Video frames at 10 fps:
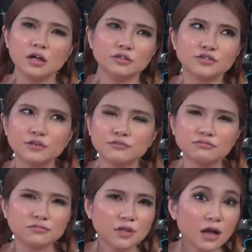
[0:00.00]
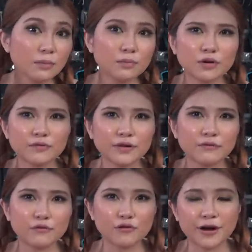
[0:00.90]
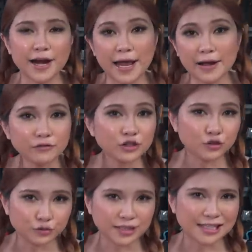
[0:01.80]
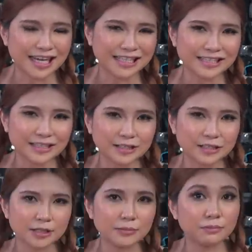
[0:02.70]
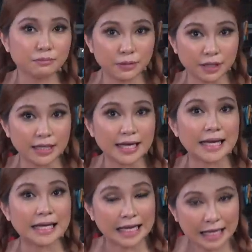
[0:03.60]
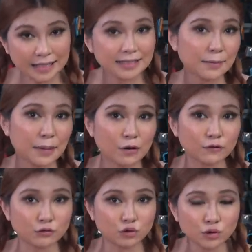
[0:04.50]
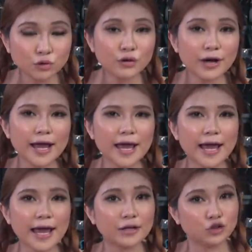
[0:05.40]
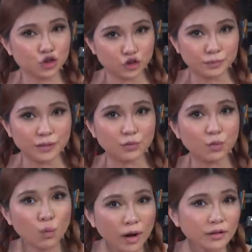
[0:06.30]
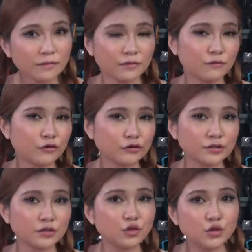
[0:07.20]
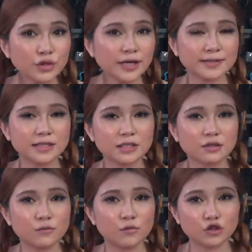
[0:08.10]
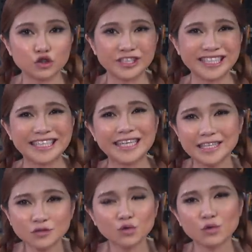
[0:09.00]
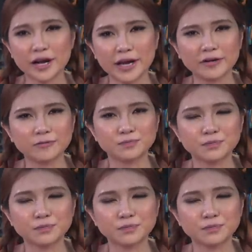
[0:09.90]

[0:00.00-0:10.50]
So not perfect for every use case, but it is a powerful tool and should be one of the first you consider for treating indoor air.